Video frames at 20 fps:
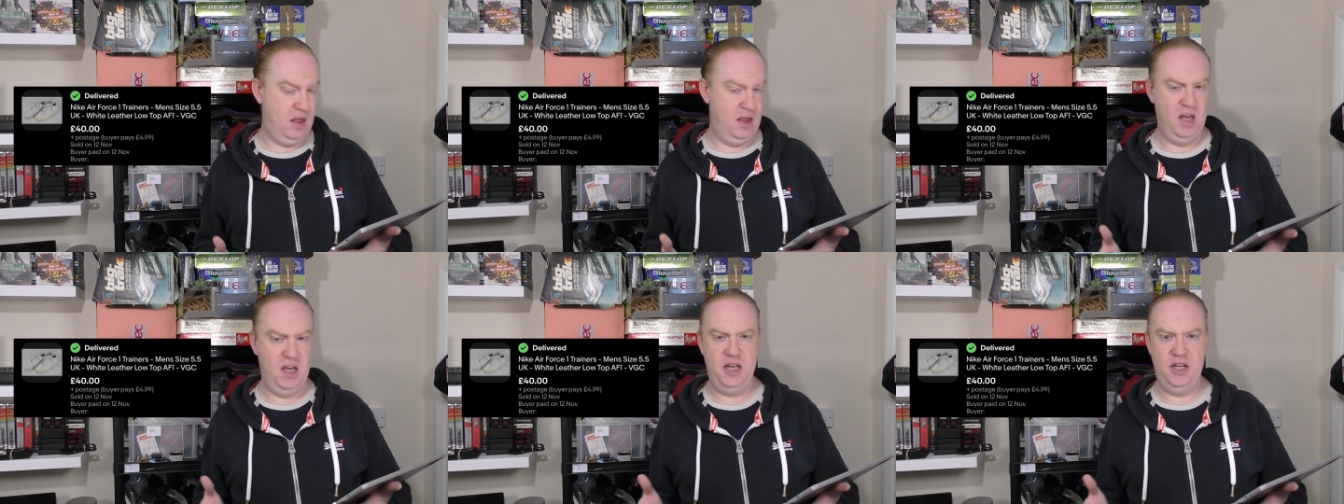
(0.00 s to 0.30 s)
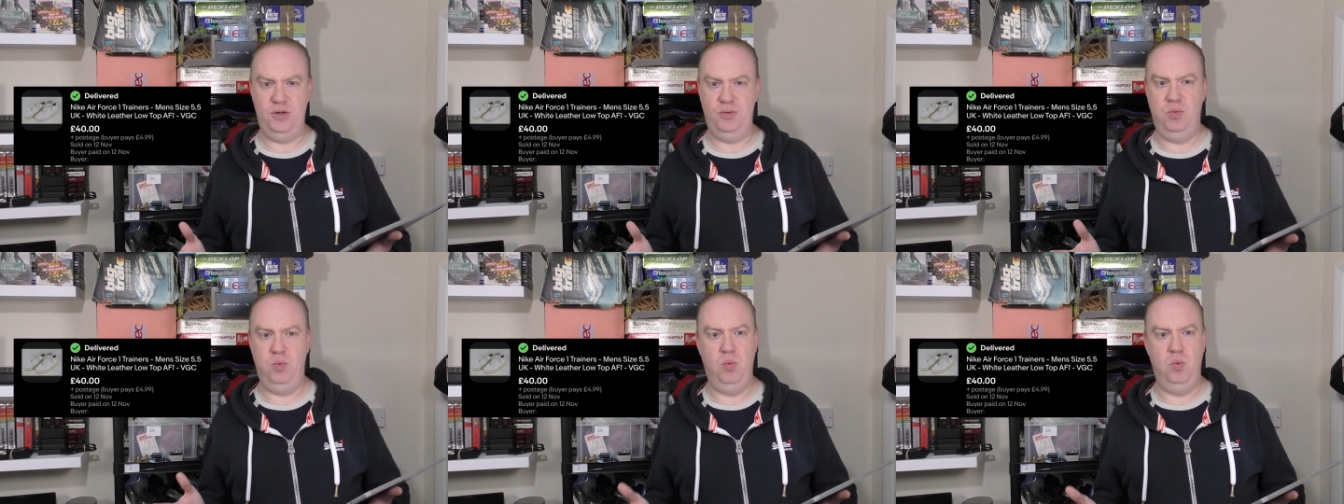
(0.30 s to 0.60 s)

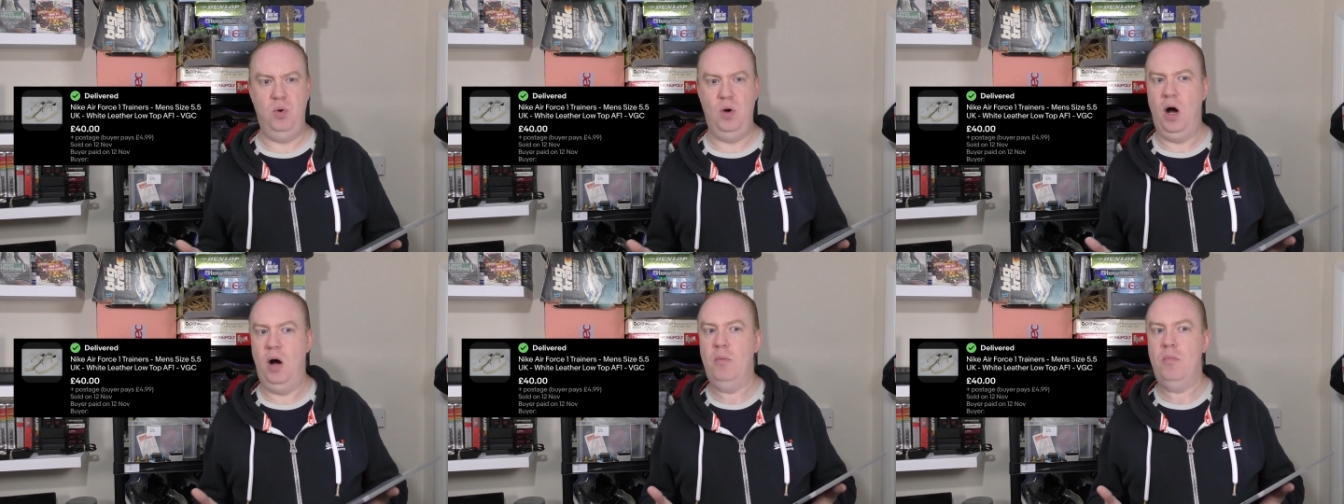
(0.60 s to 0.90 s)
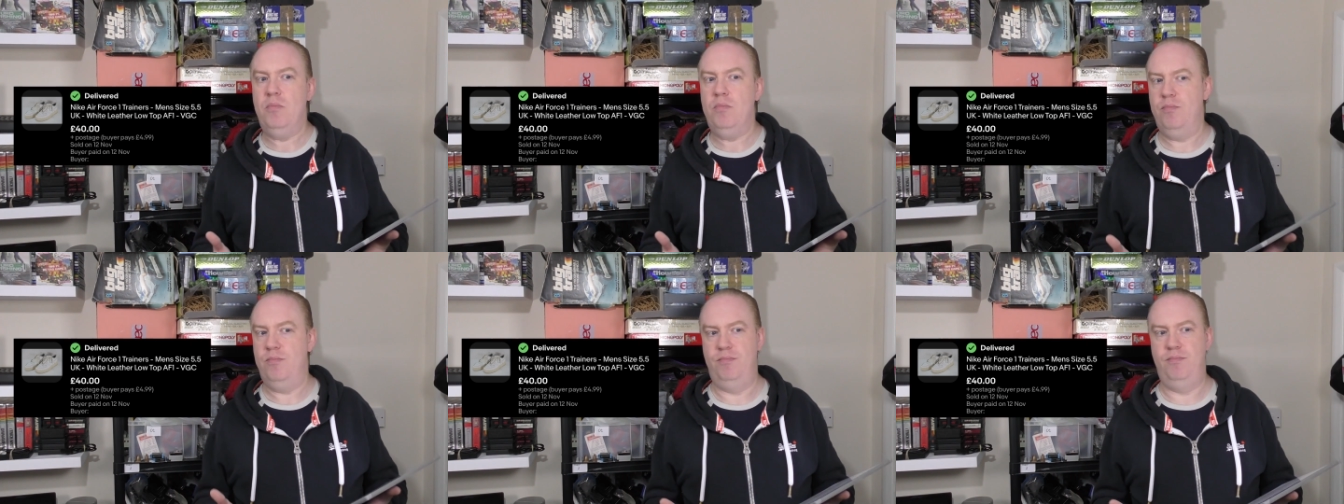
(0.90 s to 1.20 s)
These
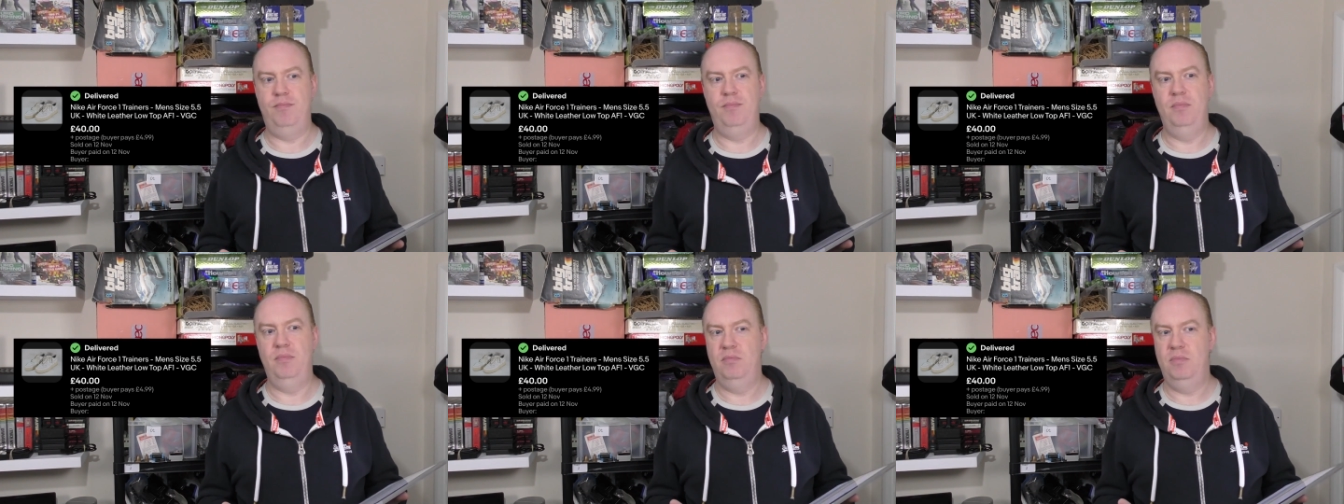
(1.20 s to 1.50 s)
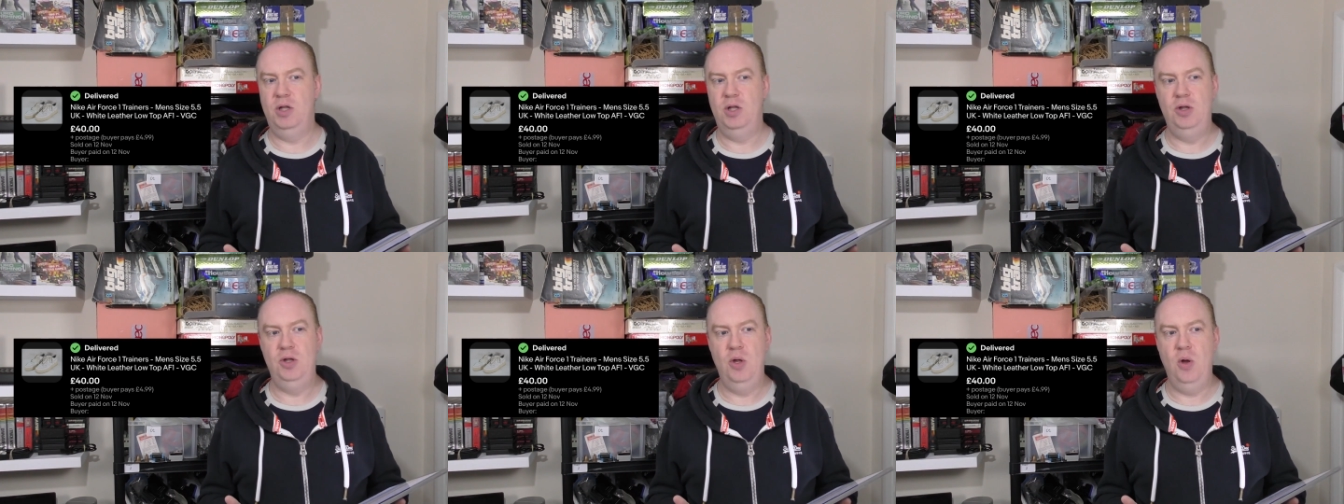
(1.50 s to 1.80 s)

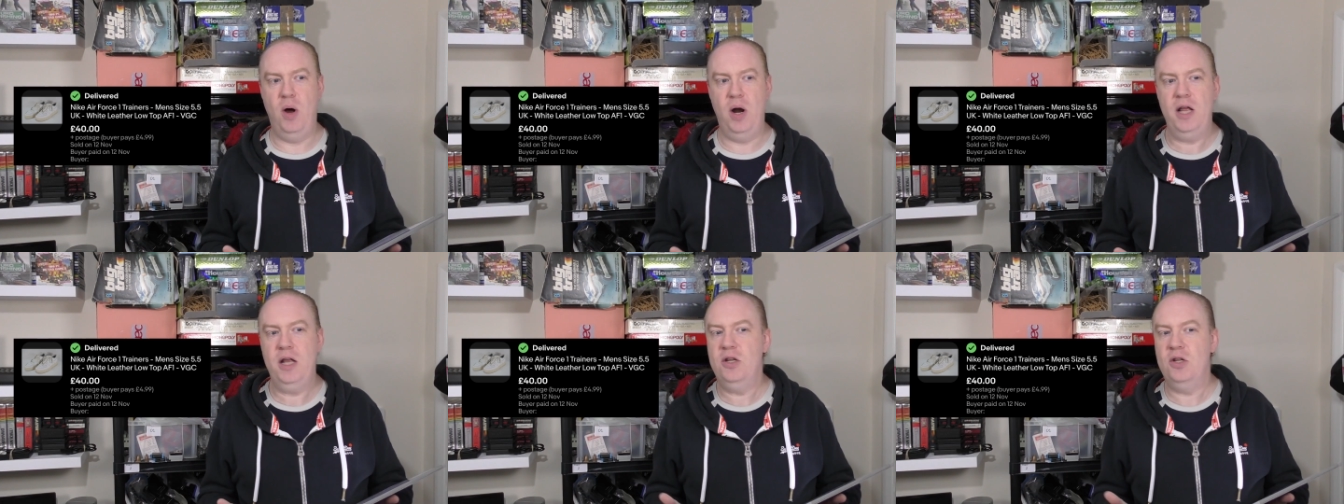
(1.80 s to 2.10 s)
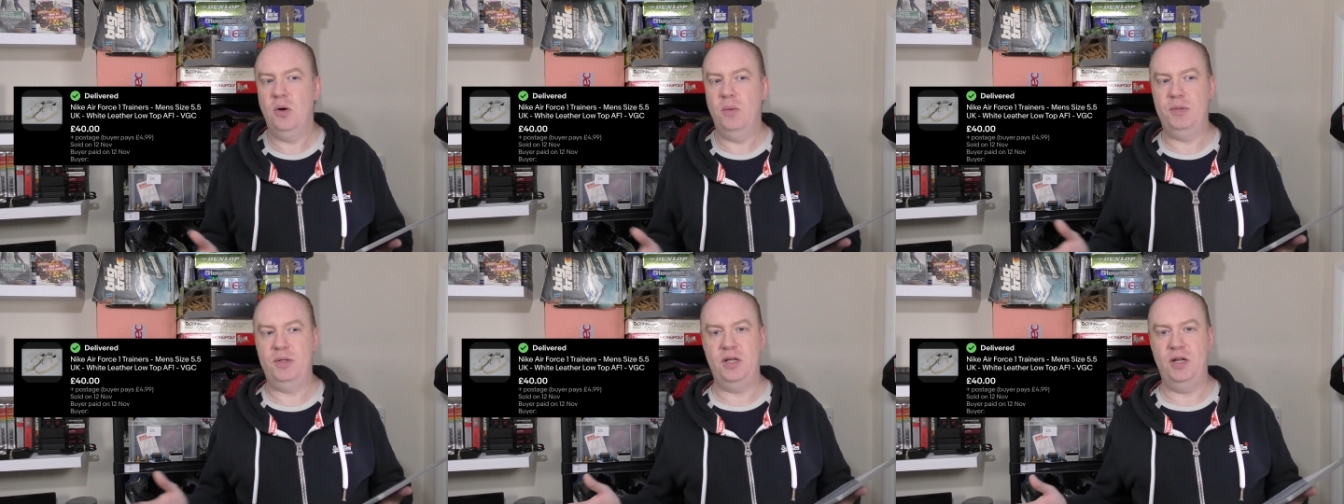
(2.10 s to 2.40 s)

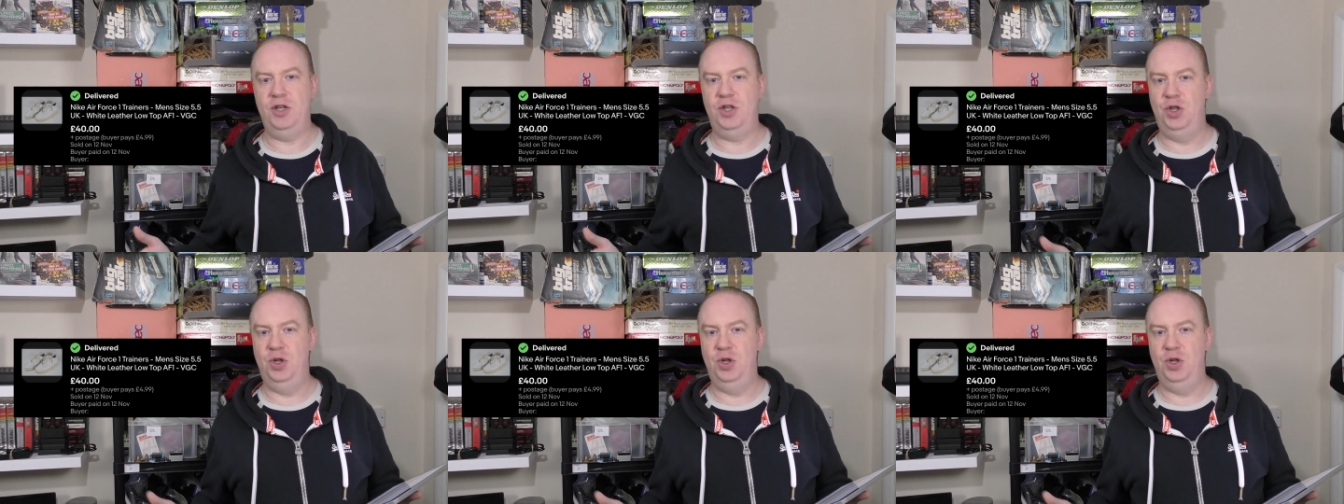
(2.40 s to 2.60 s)
99%